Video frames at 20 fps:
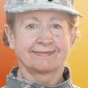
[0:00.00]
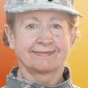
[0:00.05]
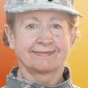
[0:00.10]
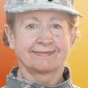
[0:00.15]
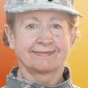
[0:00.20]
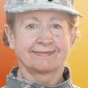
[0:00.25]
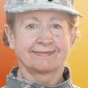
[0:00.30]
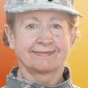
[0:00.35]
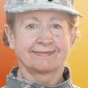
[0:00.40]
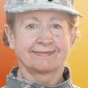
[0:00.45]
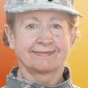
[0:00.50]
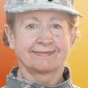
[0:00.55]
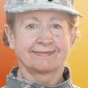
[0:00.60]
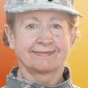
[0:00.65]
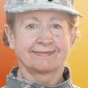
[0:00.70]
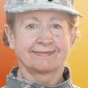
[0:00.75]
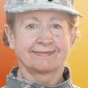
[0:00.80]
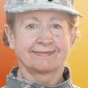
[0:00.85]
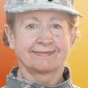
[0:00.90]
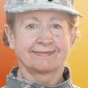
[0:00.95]

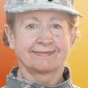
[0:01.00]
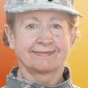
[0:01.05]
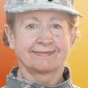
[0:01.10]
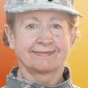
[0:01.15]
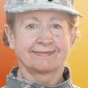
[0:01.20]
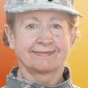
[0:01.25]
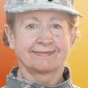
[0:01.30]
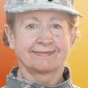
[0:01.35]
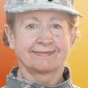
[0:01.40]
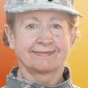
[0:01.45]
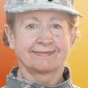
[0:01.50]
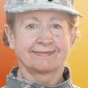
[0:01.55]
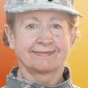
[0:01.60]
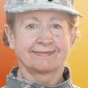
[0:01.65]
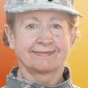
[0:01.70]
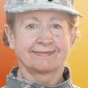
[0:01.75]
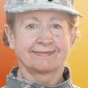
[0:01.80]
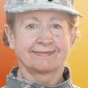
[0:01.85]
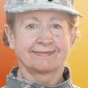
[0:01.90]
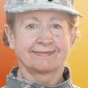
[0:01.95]

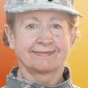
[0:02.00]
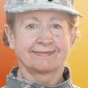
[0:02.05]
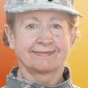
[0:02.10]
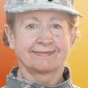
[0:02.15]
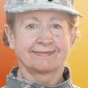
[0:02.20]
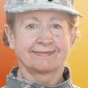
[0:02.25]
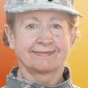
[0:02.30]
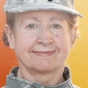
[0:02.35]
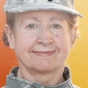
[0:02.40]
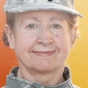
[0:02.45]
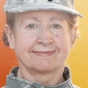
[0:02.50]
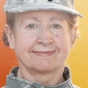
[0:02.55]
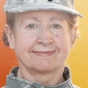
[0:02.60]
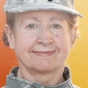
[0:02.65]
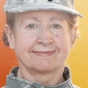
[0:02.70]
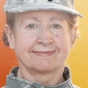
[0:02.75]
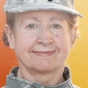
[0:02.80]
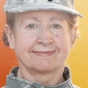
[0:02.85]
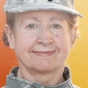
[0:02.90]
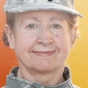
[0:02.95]

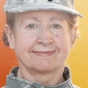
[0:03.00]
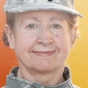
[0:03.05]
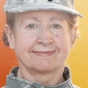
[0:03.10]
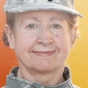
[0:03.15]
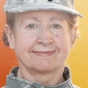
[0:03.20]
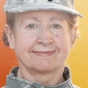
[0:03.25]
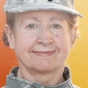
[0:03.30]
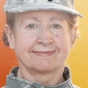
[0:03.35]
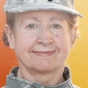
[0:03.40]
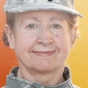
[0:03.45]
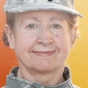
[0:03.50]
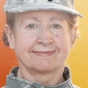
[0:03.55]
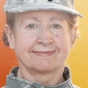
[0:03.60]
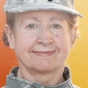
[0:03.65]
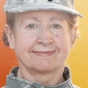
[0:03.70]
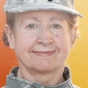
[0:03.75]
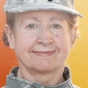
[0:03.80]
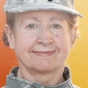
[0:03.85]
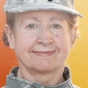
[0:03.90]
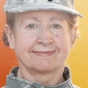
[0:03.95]

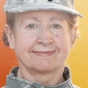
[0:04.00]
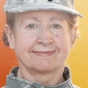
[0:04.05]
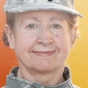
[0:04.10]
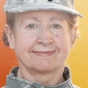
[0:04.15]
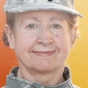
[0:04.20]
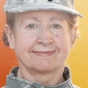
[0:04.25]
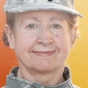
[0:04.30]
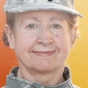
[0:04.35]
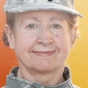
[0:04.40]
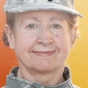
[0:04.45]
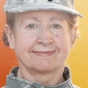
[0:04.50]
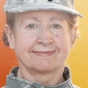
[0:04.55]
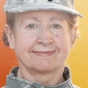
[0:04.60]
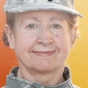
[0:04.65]
[no speech]